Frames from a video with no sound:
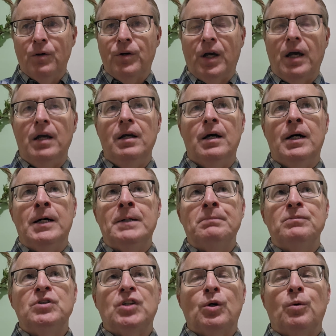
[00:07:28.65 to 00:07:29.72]
Okay,
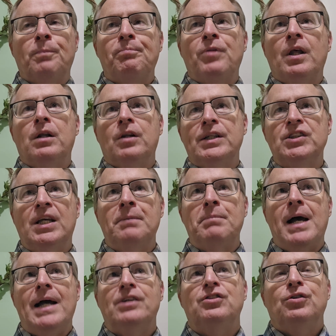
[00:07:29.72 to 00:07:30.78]
so let's get
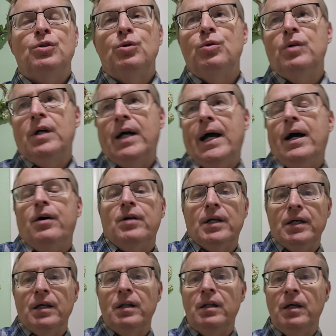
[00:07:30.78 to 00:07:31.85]
back to how to
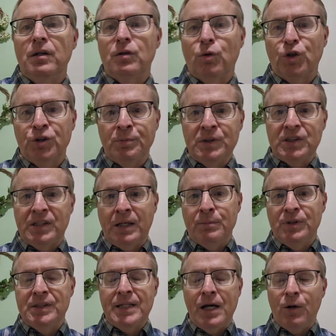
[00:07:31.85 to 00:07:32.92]
get the endorsement
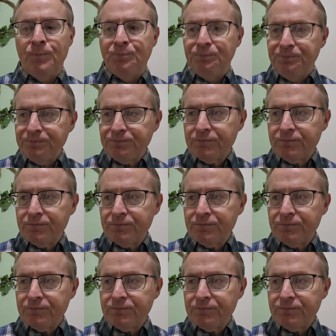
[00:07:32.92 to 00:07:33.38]
statements. Now,